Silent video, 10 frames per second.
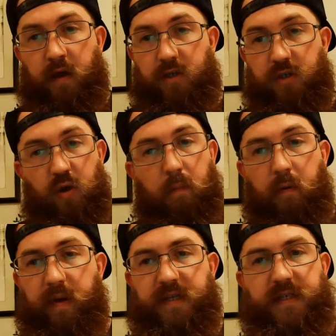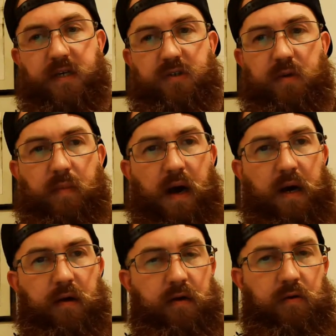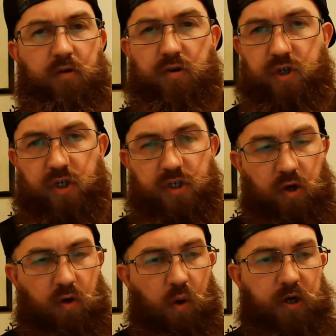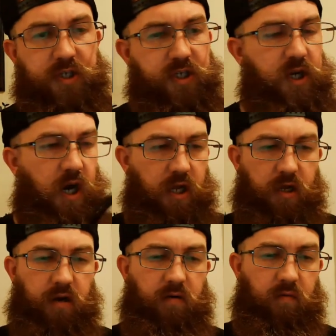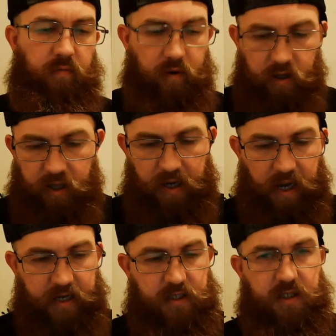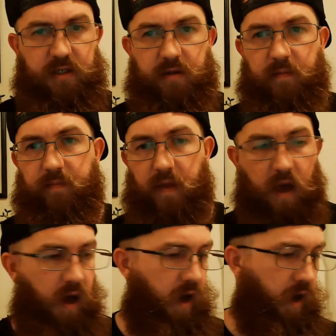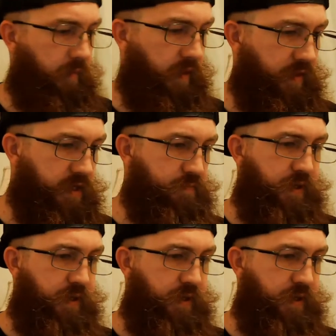Super mid-century modern, just a gorgeous color, really nice. This